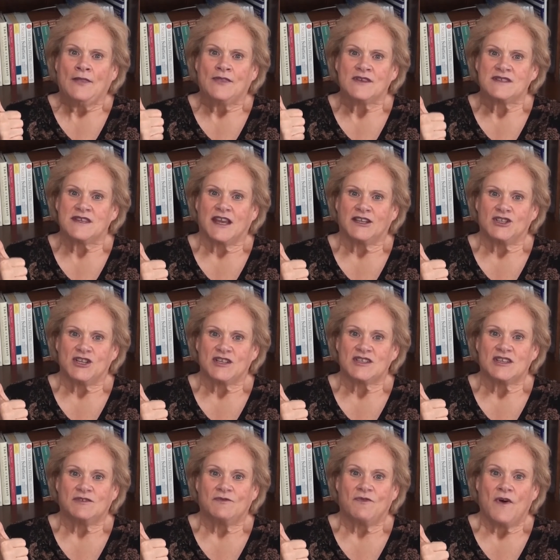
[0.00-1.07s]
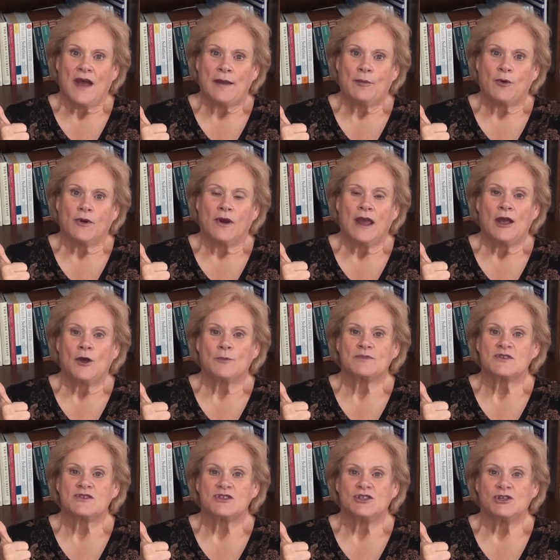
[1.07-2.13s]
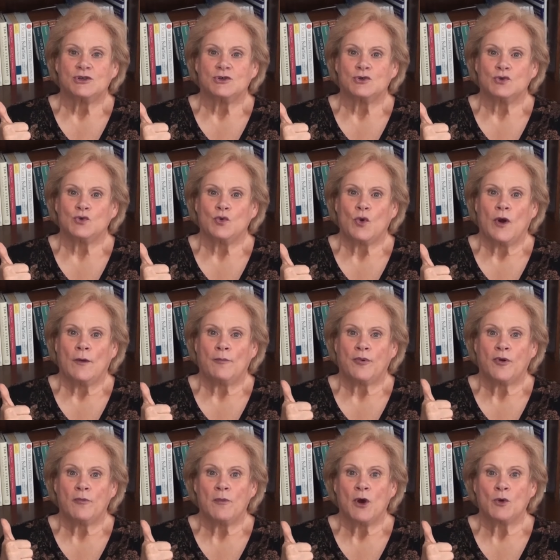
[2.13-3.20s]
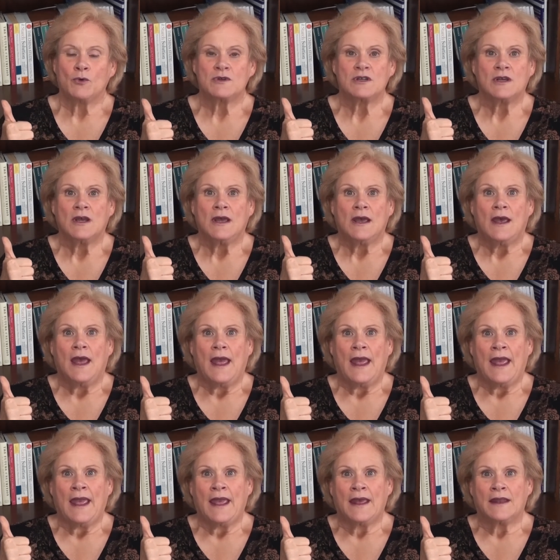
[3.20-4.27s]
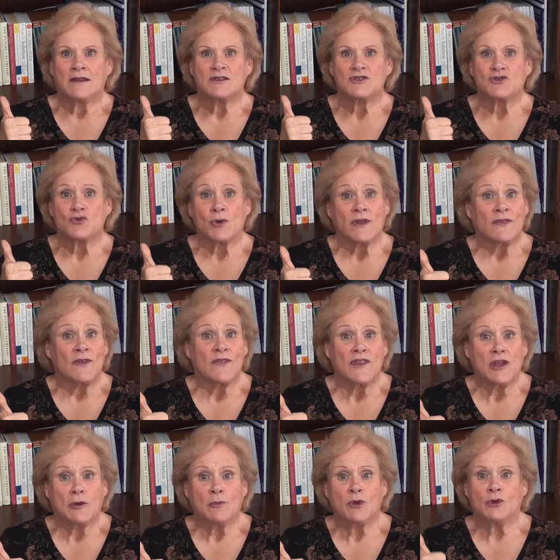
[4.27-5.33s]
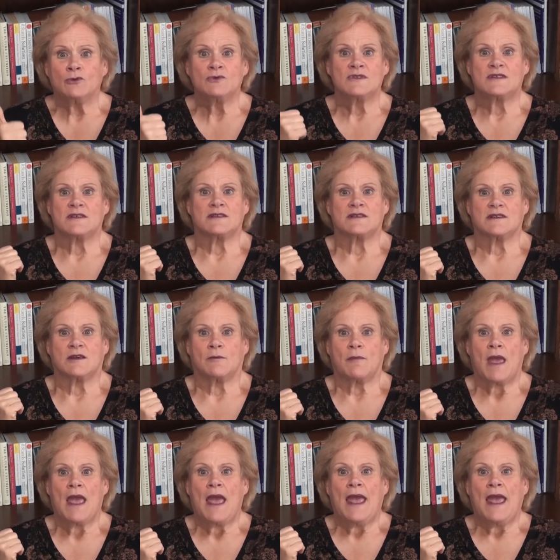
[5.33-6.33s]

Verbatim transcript: this digested fiber helps to promote and strengthen the immune system.